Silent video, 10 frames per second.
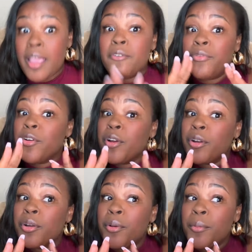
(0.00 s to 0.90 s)

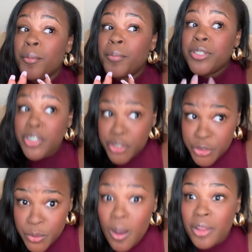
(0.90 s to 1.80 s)
For positions you
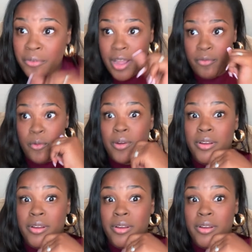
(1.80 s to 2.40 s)
qualify for.